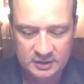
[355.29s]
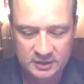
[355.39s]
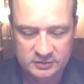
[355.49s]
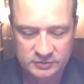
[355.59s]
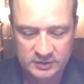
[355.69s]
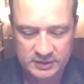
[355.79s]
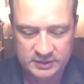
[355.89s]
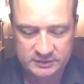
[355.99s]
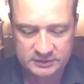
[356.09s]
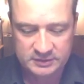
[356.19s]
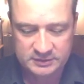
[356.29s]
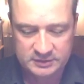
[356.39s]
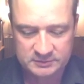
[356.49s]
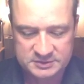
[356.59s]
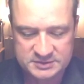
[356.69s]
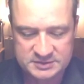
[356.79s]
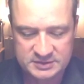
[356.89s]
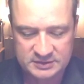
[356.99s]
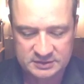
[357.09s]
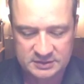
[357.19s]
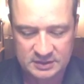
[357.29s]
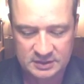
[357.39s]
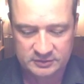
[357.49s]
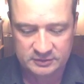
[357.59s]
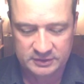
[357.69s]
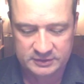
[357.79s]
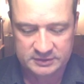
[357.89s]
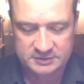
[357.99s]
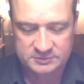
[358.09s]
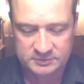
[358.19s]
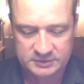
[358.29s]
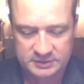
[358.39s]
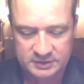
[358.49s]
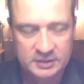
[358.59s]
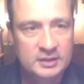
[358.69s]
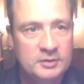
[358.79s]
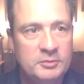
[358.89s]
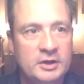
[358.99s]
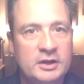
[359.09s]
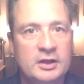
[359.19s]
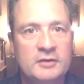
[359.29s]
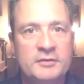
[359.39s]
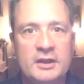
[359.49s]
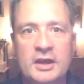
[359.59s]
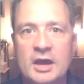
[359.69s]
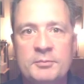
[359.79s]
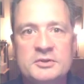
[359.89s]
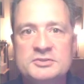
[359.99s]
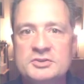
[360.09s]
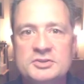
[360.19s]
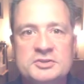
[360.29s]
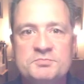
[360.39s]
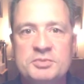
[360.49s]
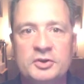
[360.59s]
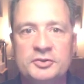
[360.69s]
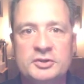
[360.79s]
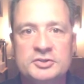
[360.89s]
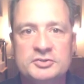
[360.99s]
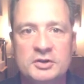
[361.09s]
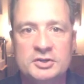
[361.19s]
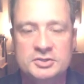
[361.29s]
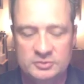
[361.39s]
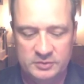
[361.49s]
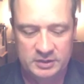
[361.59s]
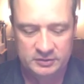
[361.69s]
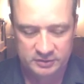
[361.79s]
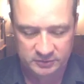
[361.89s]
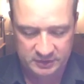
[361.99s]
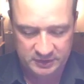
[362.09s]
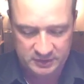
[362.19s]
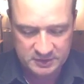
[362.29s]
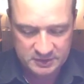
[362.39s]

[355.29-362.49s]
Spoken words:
Try not to get them to stick together like this one did. But if that happens, you can just build your construction around it, okay?